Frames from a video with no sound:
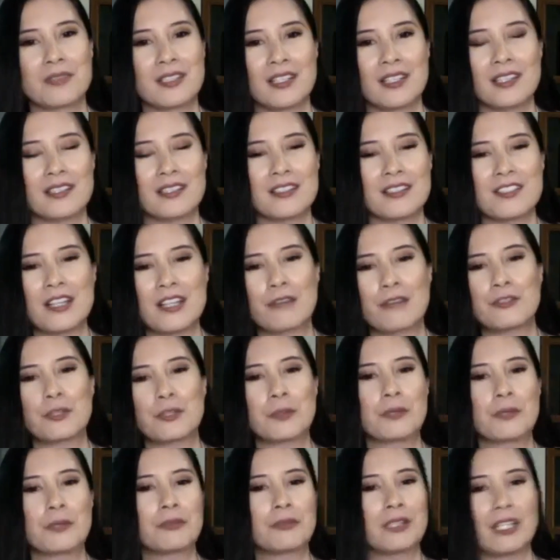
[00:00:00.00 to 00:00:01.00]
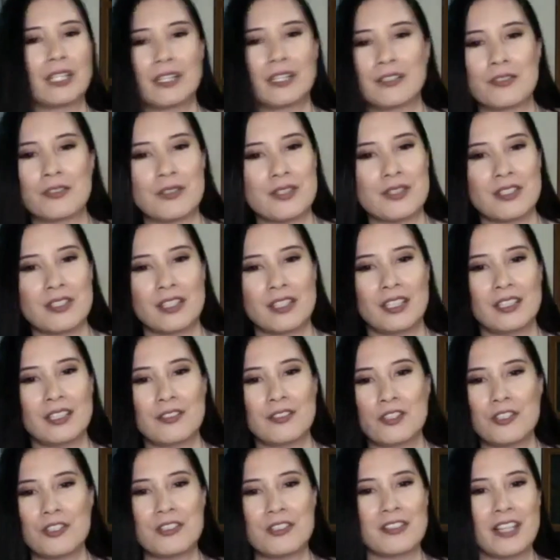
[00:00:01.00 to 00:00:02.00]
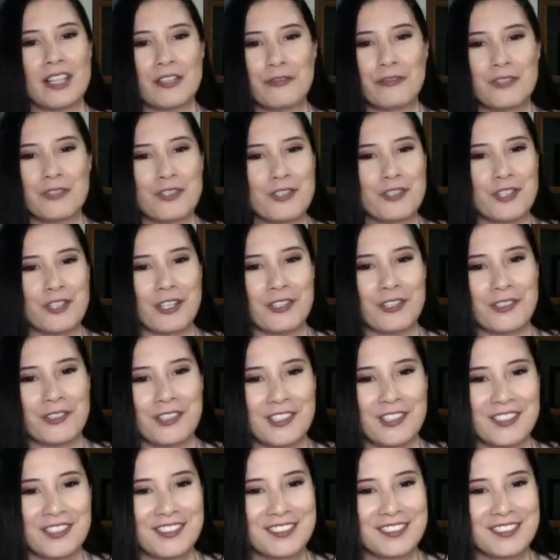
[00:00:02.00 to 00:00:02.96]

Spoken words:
It doesn't have to be related to skiing, just life in general.